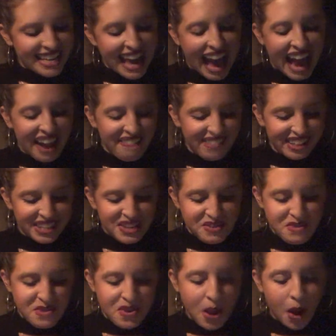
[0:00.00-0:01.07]
Yeah, I feel like
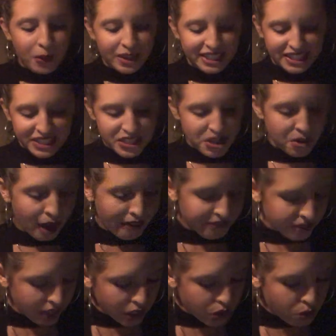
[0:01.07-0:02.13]
you know it too. I
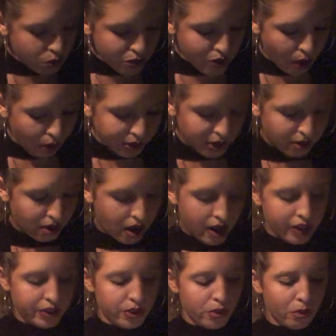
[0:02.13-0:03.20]
feel like you know you're
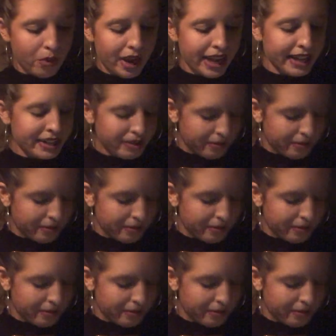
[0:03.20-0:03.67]
on your way